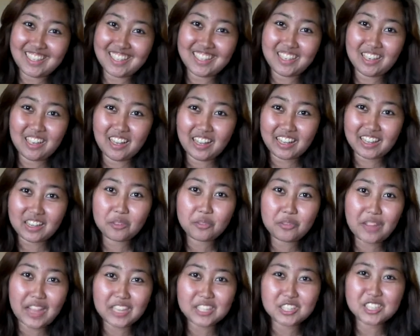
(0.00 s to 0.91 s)
in like the
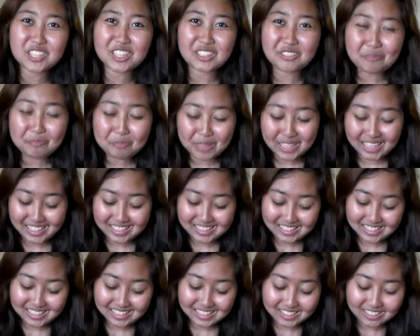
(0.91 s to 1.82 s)
fashion of
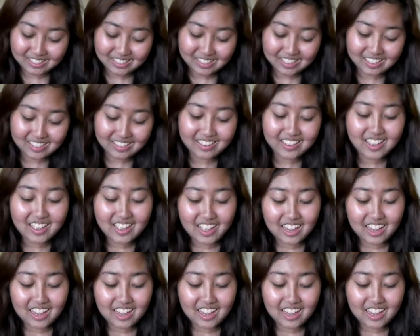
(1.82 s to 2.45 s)
beans, and it's so cute.